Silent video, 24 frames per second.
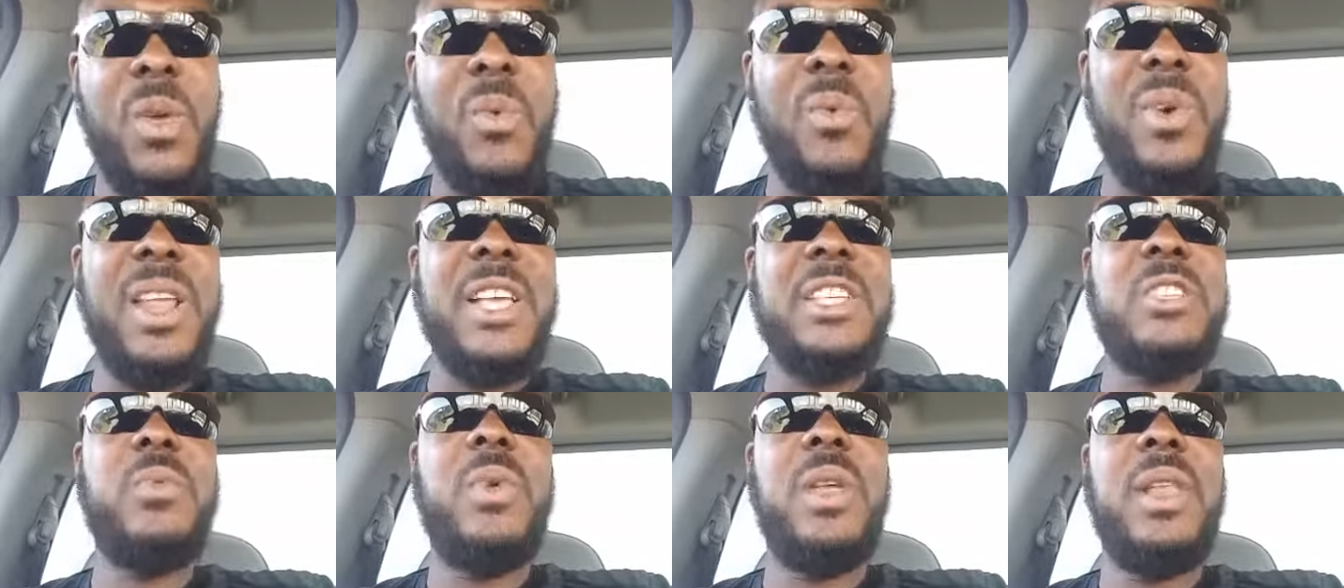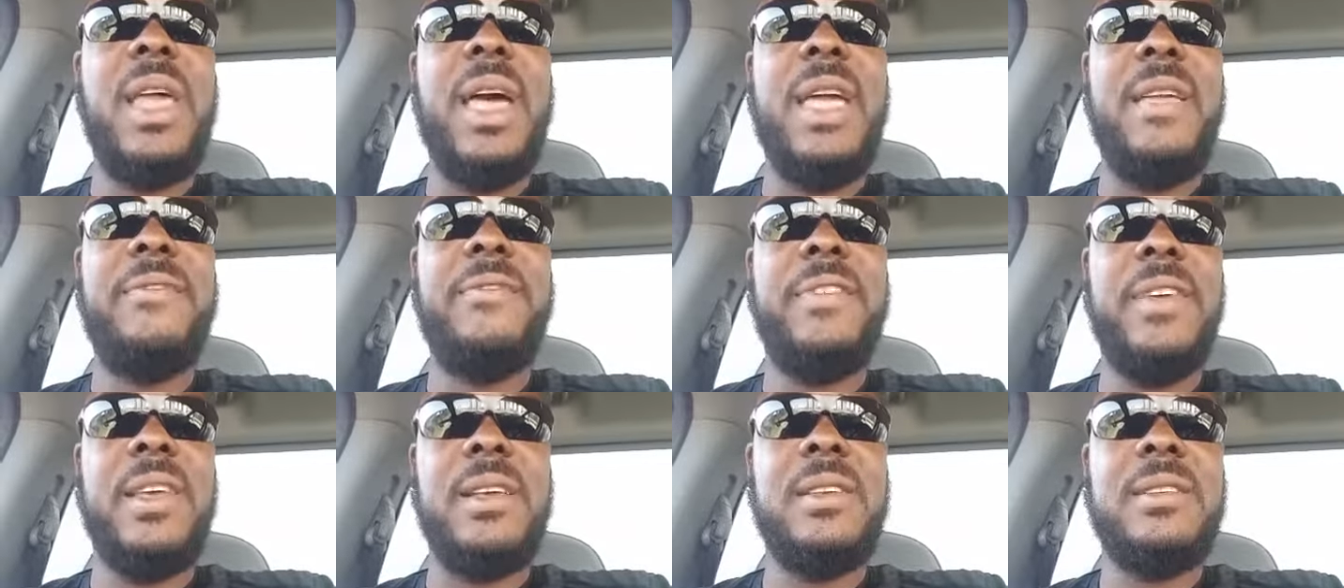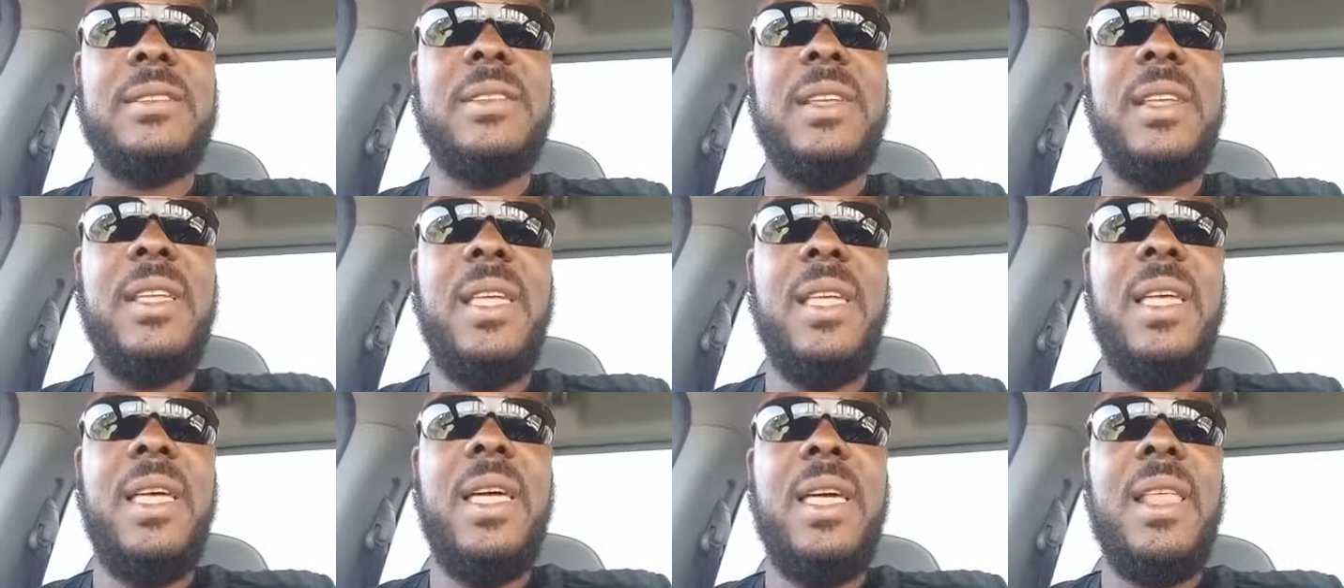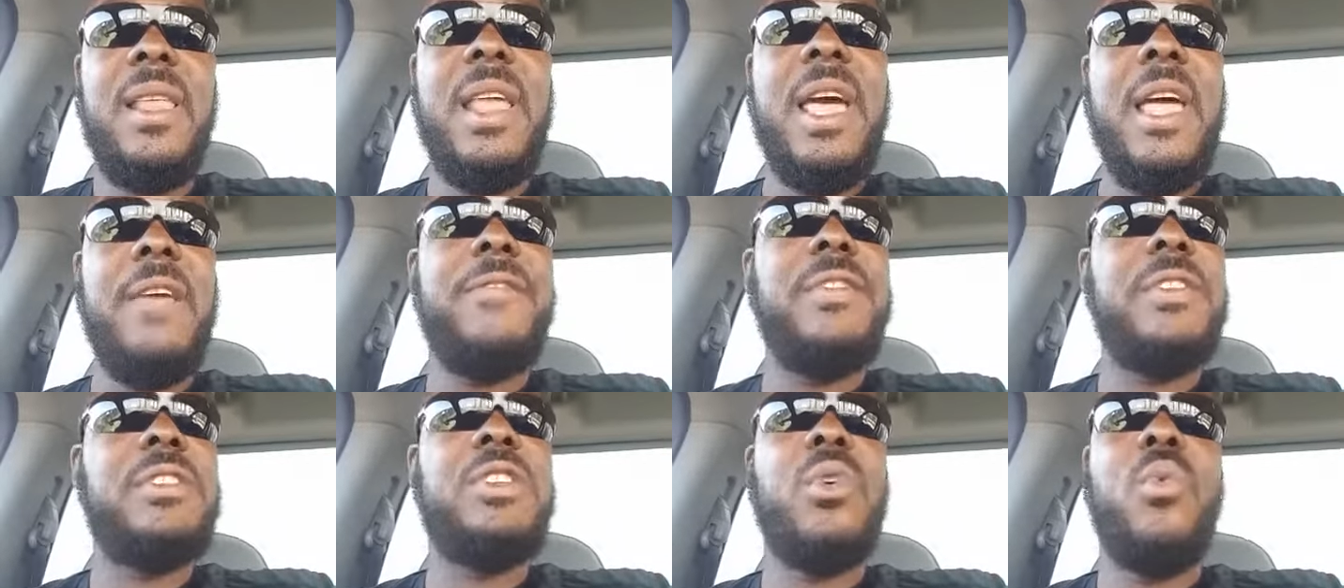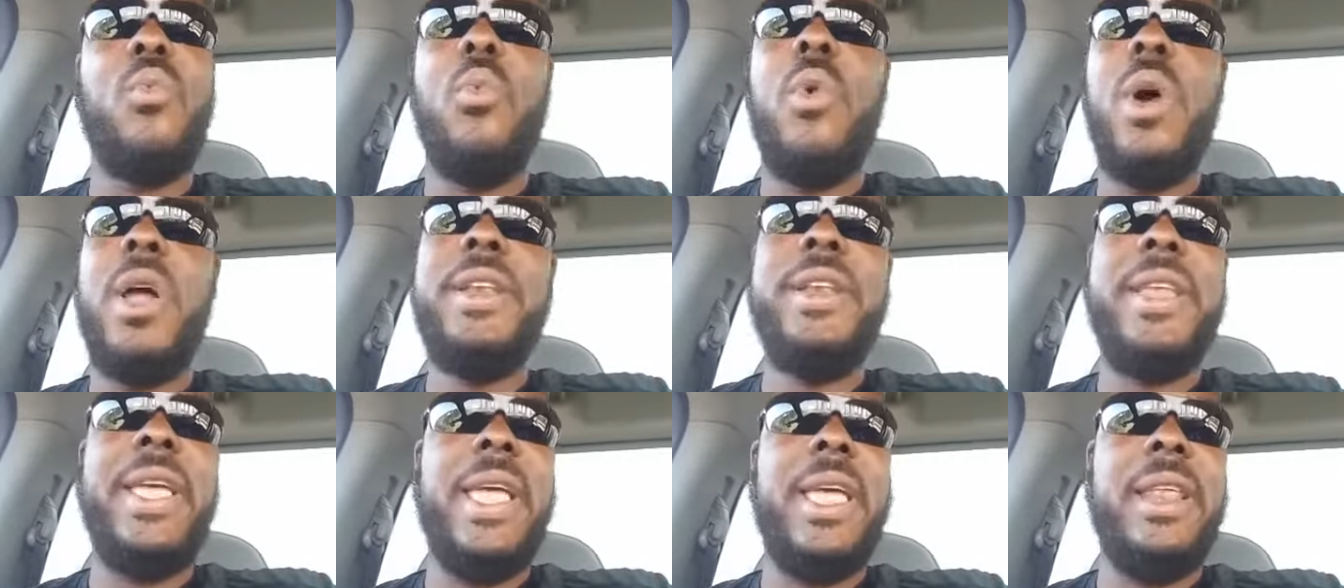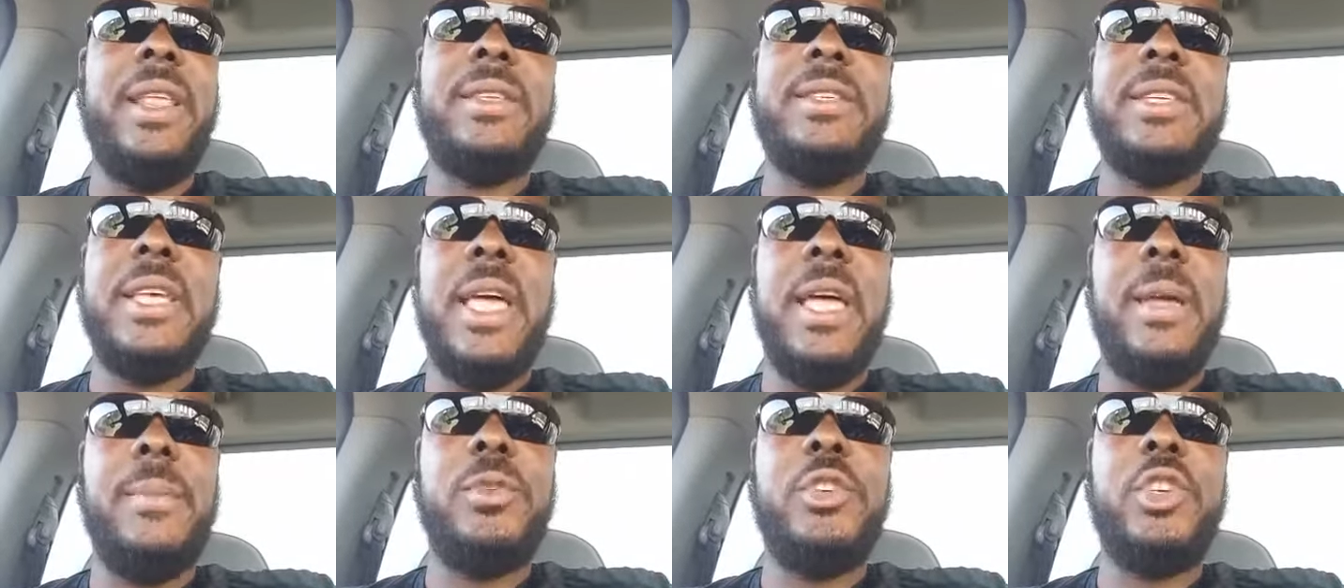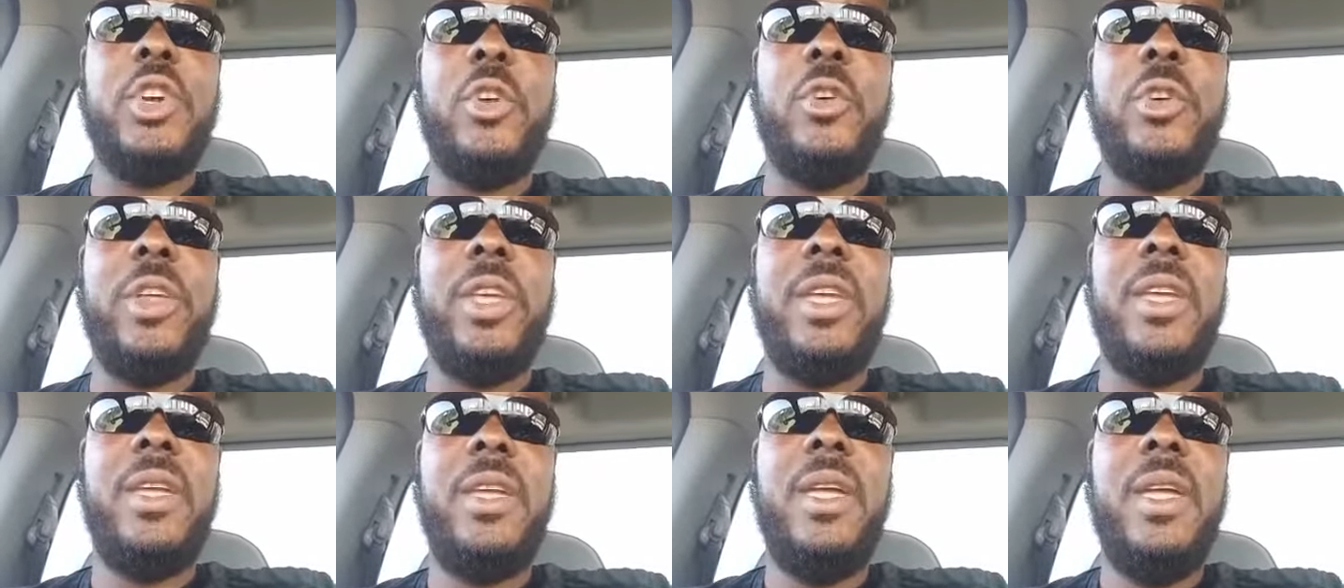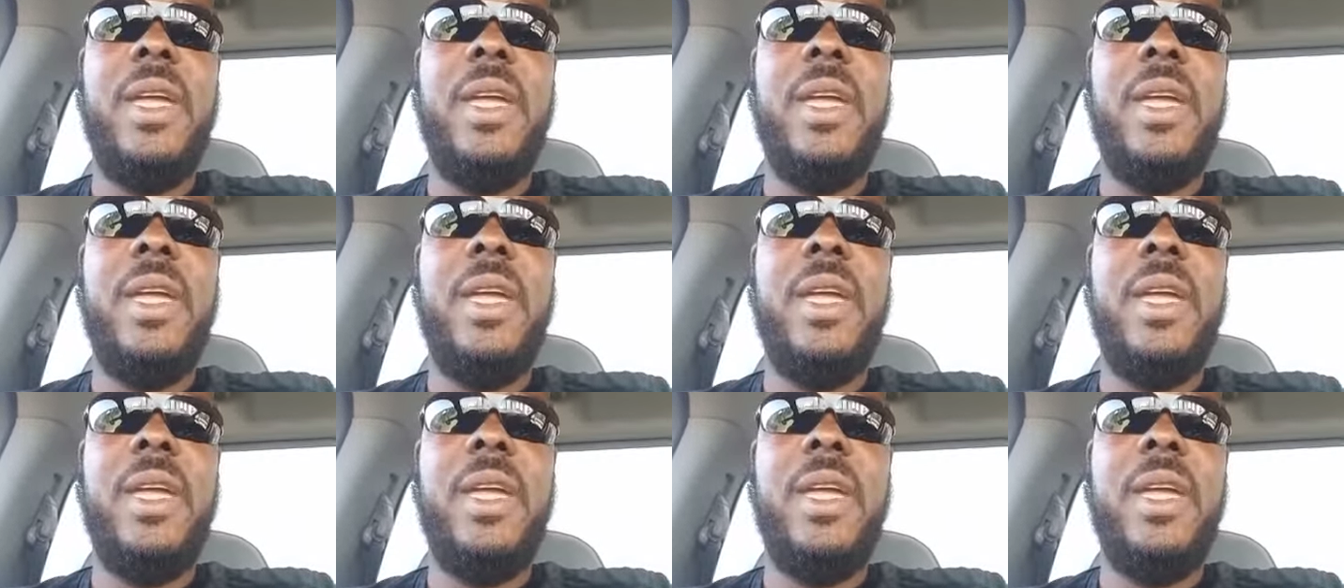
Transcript: Well, that's what life is. Life is a one day at a time journey.